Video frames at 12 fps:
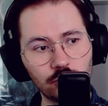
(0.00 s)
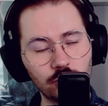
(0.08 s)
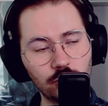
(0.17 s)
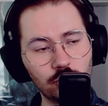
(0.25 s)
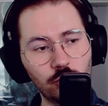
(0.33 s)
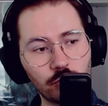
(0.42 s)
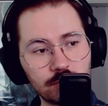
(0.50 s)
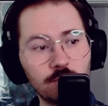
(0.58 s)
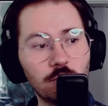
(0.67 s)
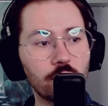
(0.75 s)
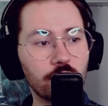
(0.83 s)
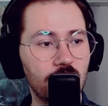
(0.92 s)
towards
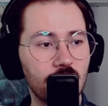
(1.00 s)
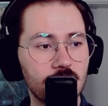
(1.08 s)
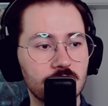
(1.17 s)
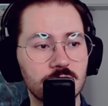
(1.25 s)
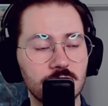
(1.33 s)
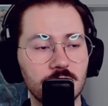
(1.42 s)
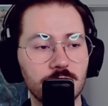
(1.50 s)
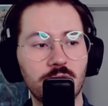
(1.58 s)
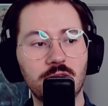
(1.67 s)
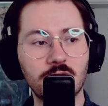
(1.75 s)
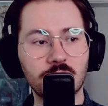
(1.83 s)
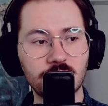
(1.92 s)
more cards in my
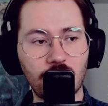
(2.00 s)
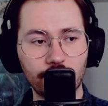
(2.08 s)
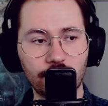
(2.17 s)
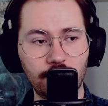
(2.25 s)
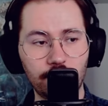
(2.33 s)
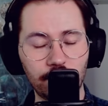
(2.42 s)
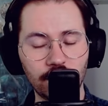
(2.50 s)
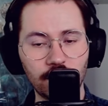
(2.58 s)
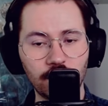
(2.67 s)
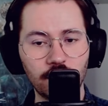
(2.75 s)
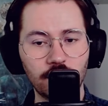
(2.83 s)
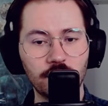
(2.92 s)
next upkeep,
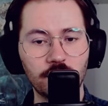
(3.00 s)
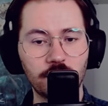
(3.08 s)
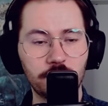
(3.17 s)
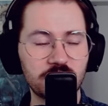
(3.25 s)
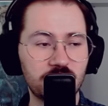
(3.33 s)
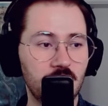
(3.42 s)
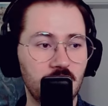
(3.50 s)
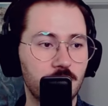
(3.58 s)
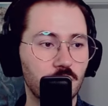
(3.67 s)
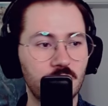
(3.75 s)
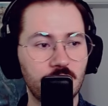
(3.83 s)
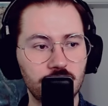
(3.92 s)
but still like
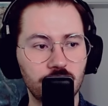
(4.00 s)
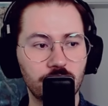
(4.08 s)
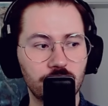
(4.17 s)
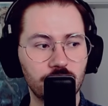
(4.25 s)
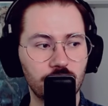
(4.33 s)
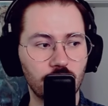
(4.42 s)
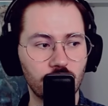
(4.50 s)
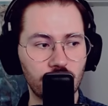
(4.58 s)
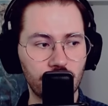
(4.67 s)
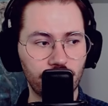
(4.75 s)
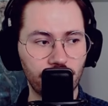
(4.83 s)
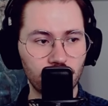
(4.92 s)
protecting your
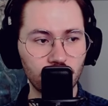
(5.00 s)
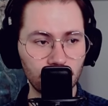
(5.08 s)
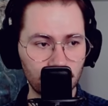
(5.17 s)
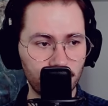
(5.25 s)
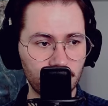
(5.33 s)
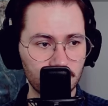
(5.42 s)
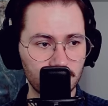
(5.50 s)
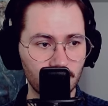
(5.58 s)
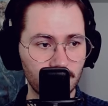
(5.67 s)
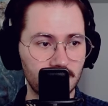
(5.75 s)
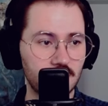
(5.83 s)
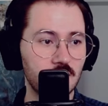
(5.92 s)
Muldrifter so
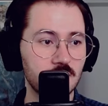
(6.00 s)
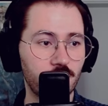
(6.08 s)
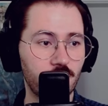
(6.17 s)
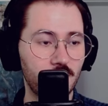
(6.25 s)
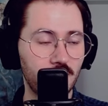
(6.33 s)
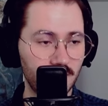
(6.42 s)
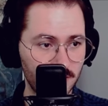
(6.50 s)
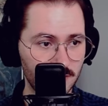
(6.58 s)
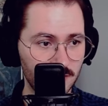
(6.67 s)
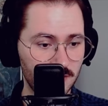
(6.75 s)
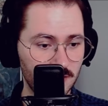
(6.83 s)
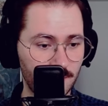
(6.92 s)
it gets ephemerated
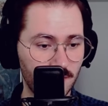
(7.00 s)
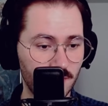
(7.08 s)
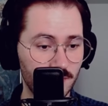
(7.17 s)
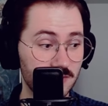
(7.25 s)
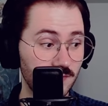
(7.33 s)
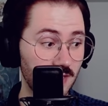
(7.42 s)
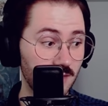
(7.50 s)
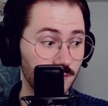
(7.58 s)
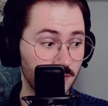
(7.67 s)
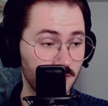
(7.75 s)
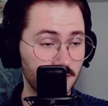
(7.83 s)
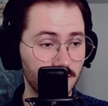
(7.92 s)
in the upkeep is very
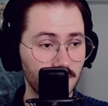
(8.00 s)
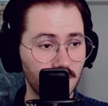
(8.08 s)
important.